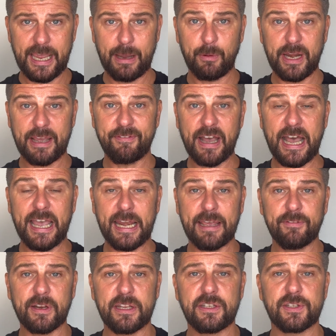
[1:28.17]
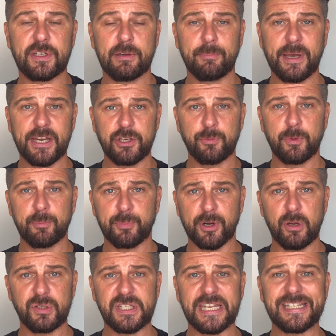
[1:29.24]
I would have a high level incident management
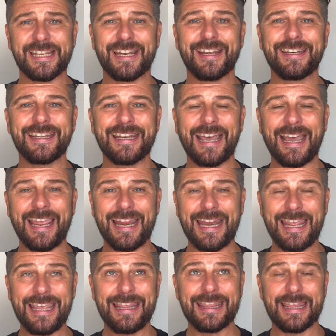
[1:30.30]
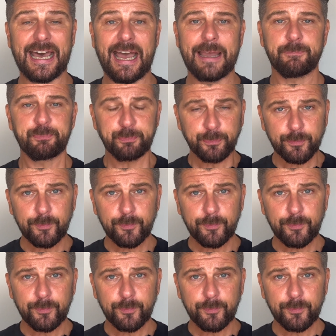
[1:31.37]
process, and underneath that